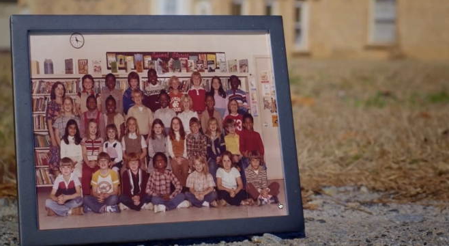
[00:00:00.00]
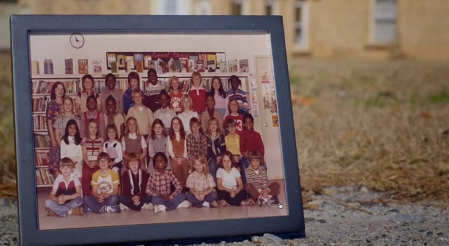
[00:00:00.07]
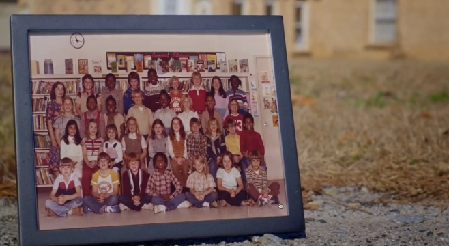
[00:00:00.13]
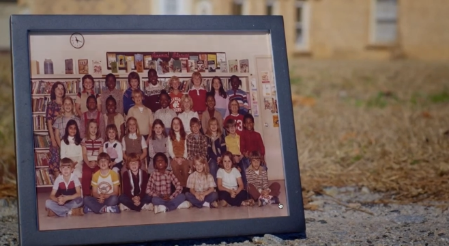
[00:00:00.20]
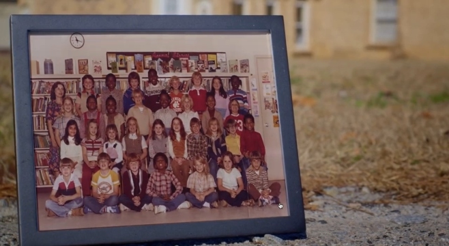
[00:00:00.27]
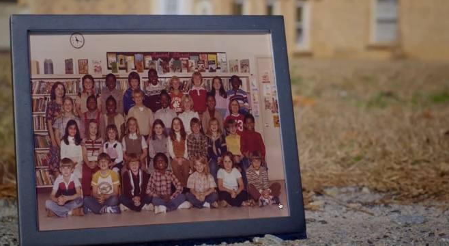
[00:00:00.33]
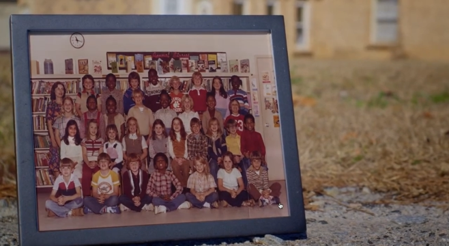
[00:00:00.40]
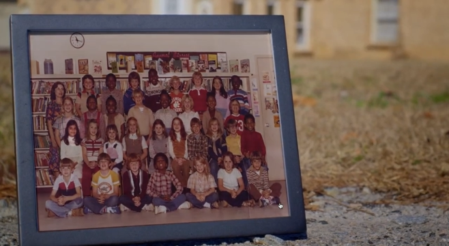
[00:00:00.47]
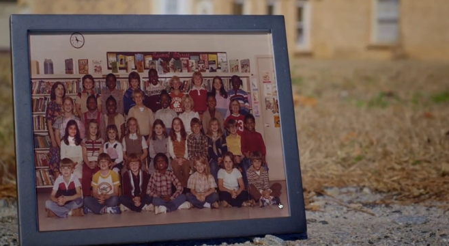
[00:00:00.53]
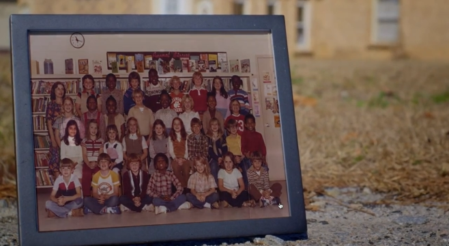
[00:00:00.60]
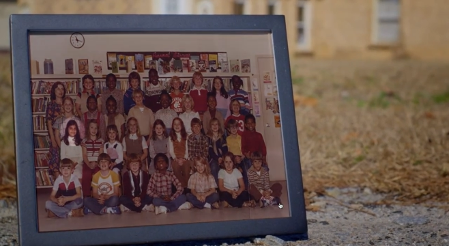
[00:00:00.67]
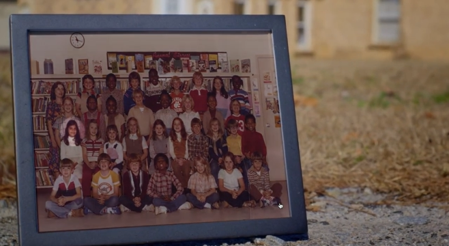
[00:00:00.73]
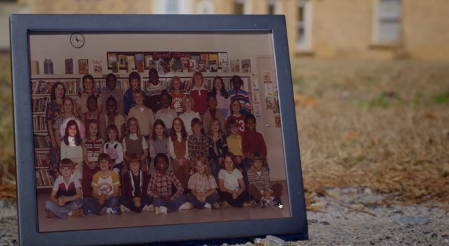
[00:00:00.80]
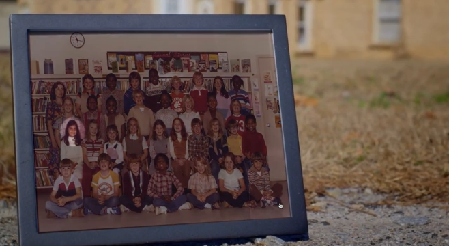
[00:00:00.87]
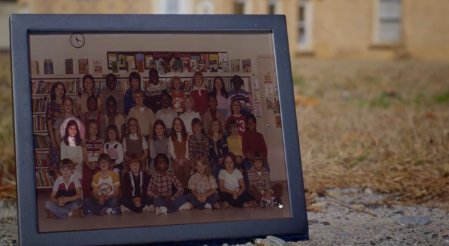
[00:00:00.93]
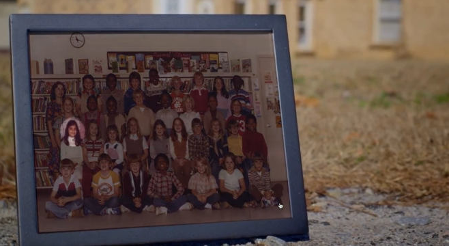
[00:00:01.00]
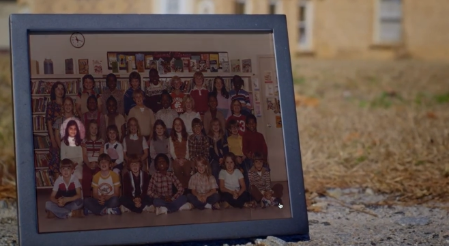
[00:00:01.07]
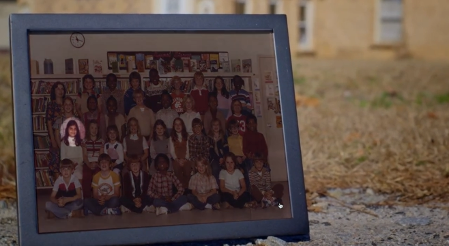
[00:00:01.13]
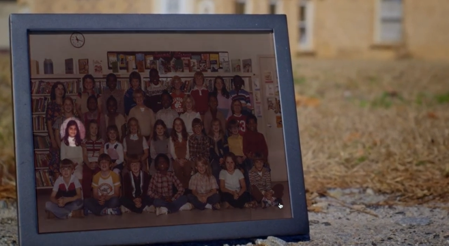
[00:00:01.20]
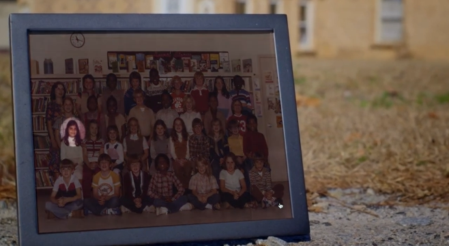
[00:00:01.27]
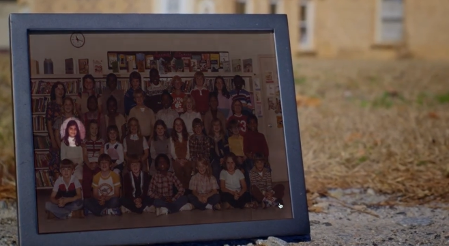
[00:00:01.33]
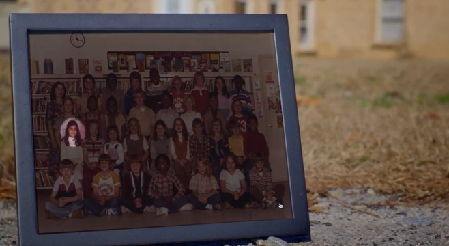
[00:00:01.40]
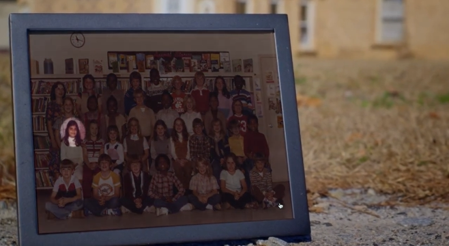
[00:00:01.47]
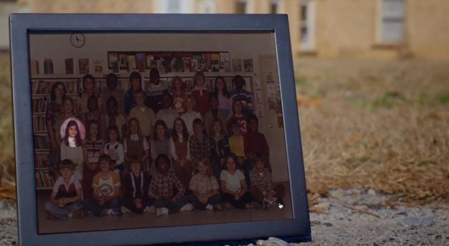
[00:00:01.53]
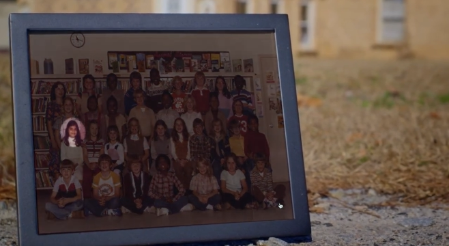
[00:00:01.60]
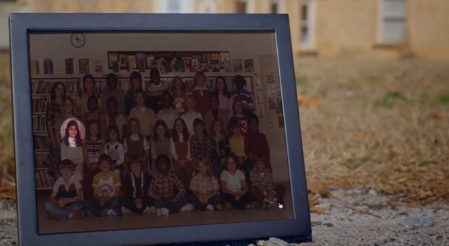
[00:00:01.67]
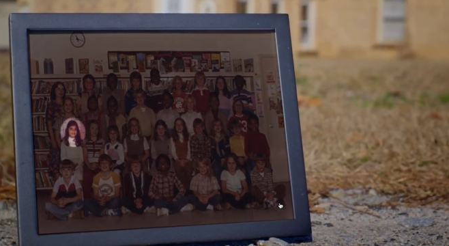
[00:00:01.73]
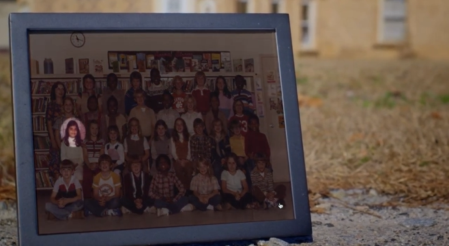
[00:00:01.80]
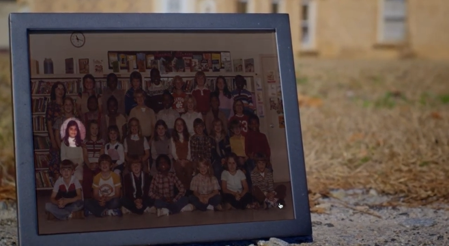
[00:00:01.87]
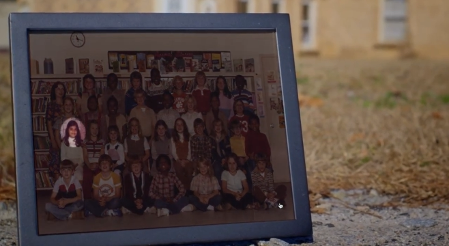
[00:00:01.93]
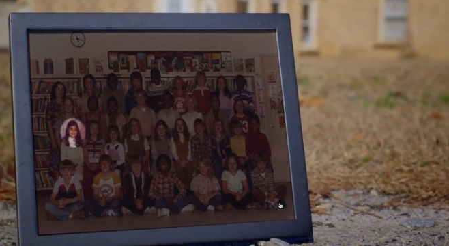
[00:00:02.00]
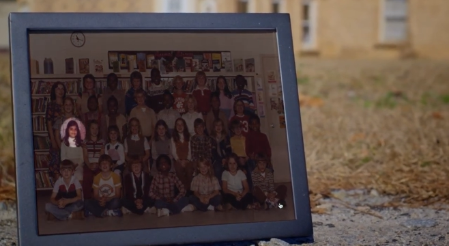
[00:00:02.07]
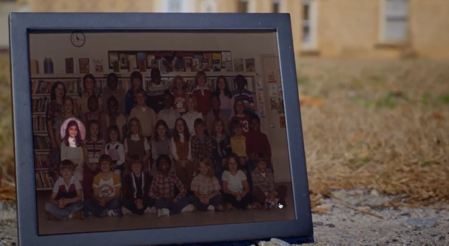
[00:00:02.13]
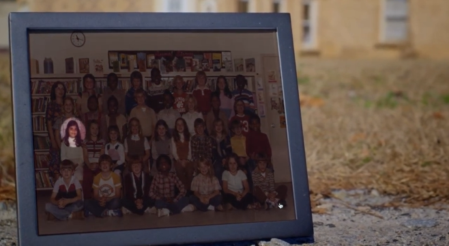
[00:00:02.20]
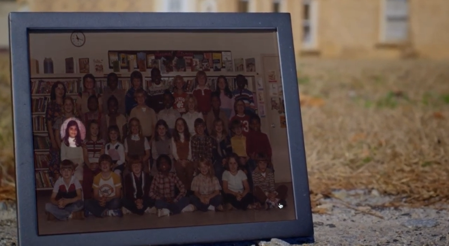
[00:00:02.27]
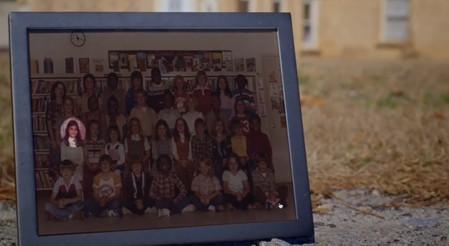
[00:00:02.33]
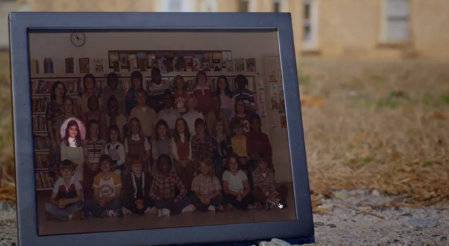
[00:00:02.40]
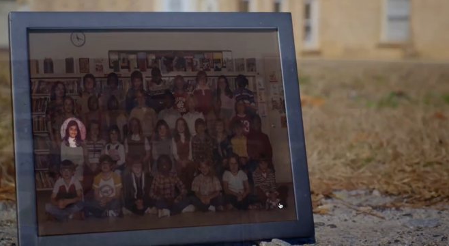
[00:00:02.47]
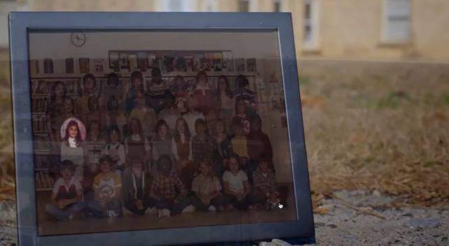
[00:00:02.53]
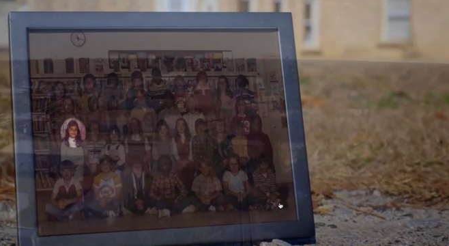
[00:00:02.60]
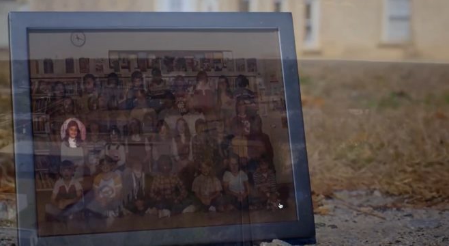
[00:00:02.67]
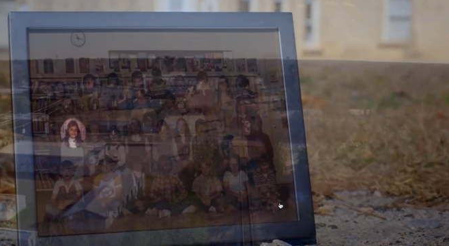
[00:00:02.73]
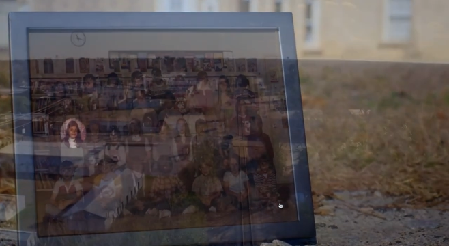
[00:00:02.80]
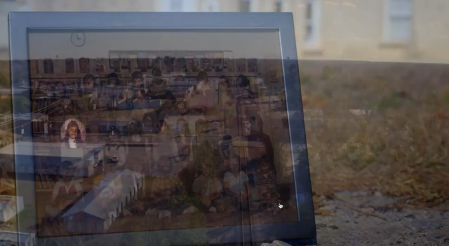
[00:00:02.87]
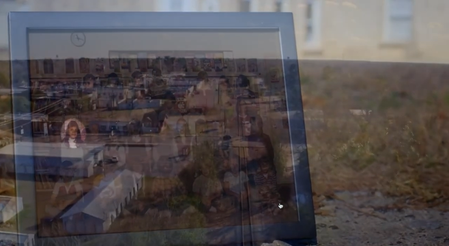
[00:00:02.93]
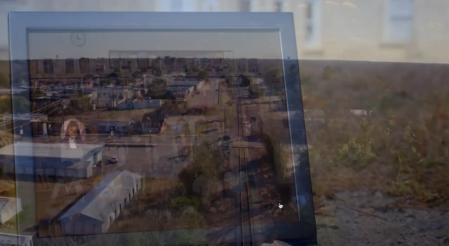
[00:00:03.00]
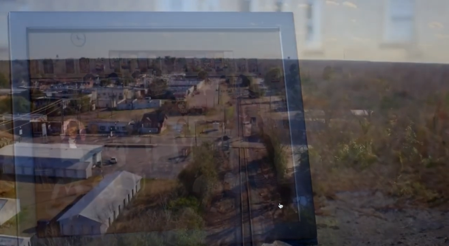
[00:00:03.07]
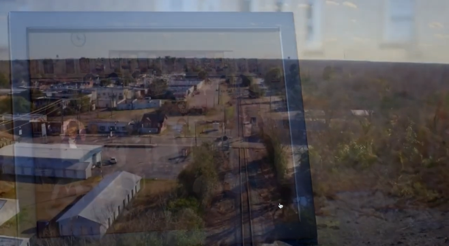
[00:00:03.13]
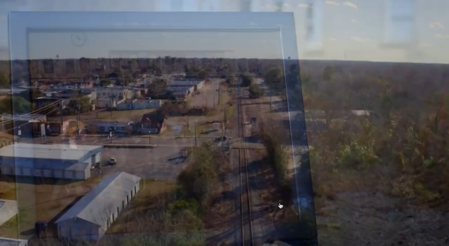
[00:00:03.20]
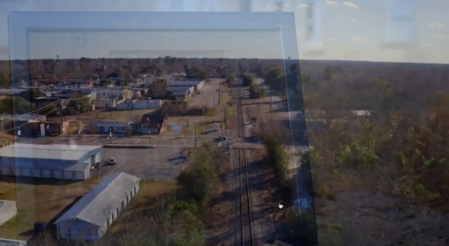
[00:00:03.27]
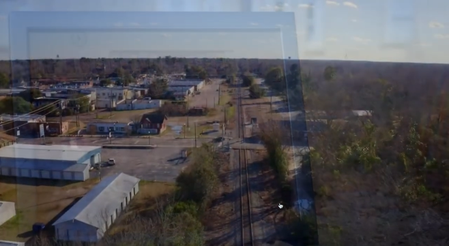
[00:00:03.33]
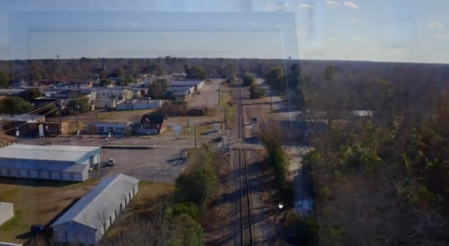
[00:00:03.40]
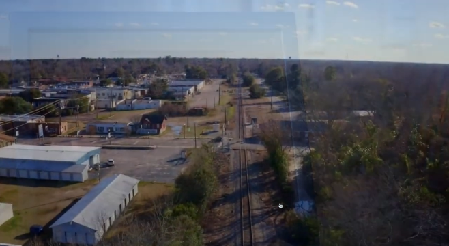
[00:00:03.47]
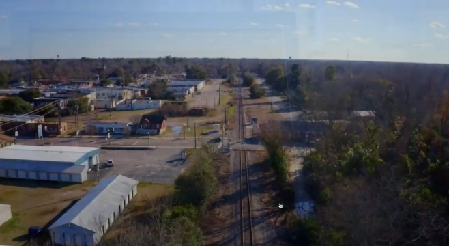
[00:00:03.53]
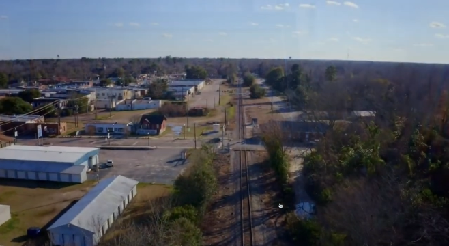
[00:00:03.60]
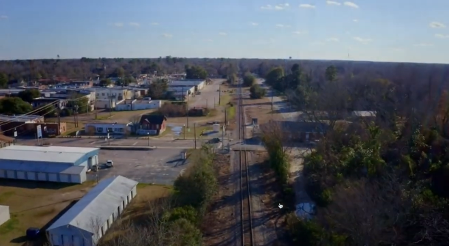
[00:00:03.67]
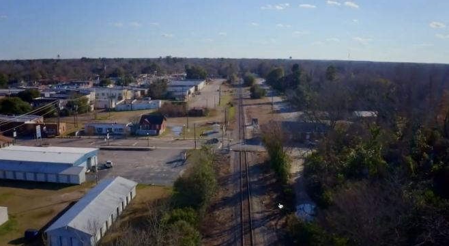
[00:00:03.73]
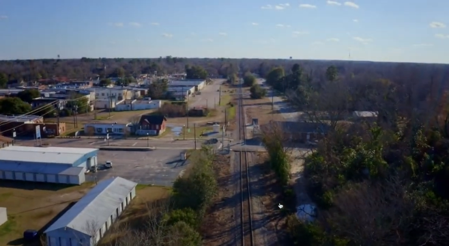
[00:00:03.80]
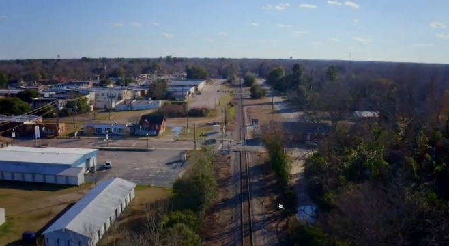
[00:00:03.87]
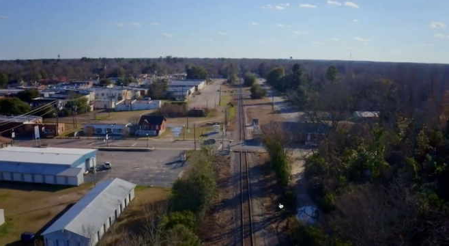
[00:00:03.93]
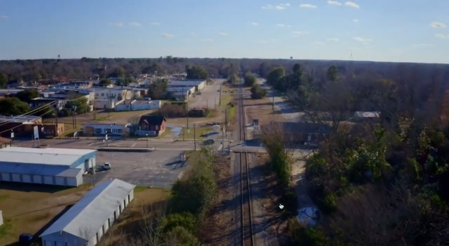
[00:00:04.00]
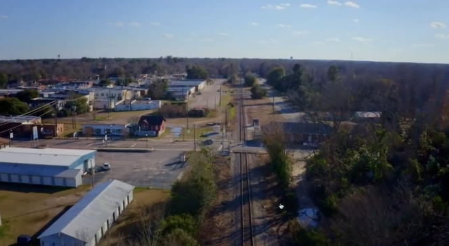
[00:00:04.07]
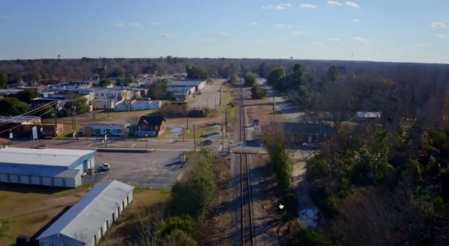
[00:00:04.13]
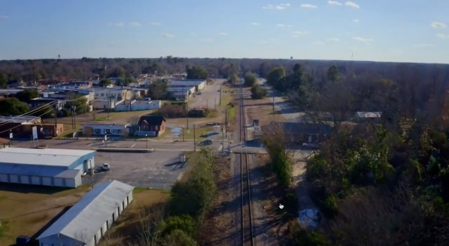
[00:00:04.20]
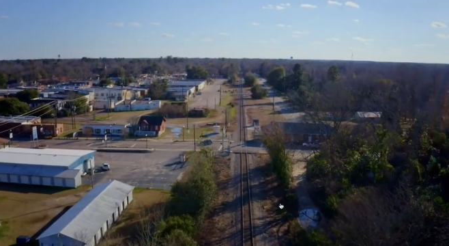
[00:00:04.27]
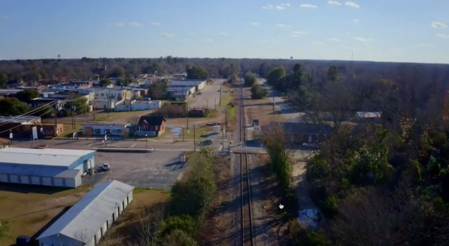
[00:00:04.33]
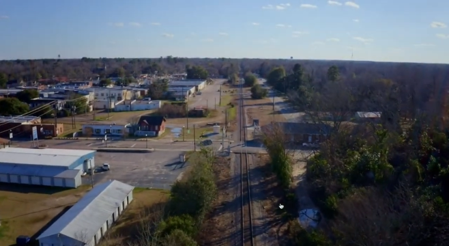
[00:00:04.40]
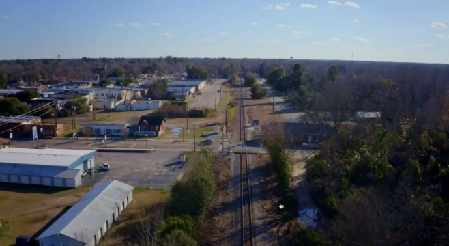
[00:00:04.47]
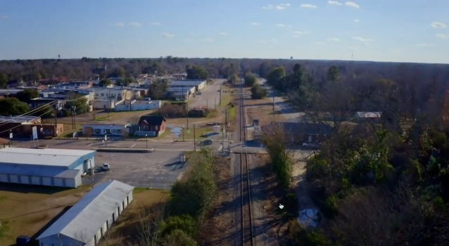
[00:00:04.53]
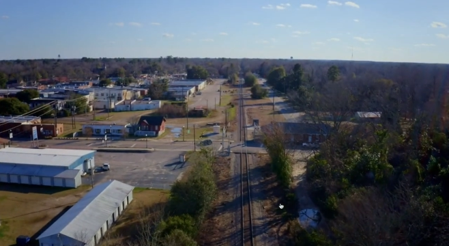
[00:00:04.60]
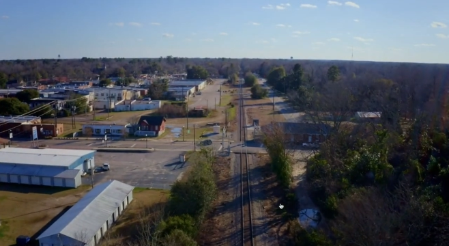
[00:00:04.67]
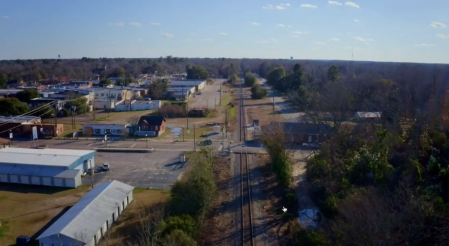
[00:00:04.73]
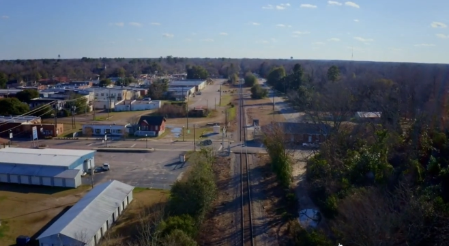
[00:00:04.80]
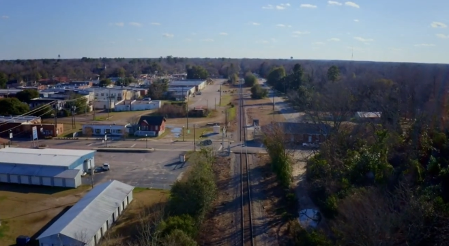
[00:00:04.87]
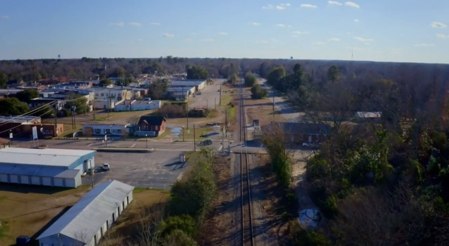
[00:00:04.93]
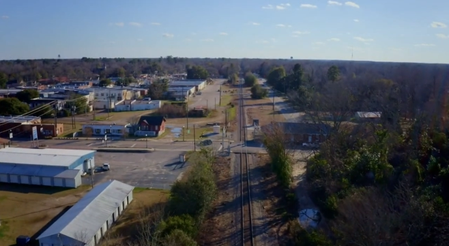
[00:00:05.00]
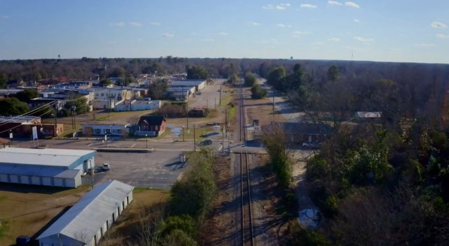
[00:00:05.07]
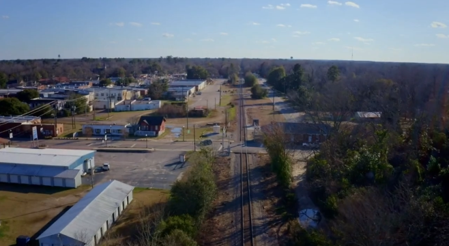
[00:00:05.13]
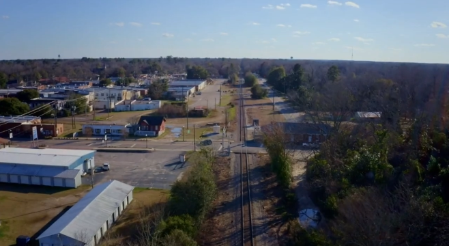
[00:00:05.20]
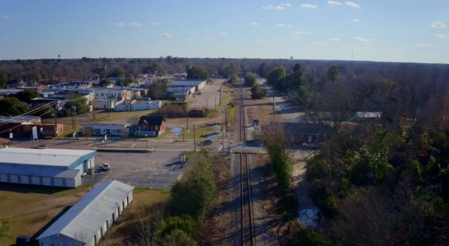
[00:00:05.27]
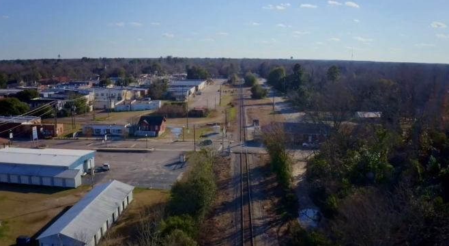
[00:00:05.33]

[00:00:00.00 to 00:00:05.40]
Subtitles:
No face is visible, so there are no lips to read.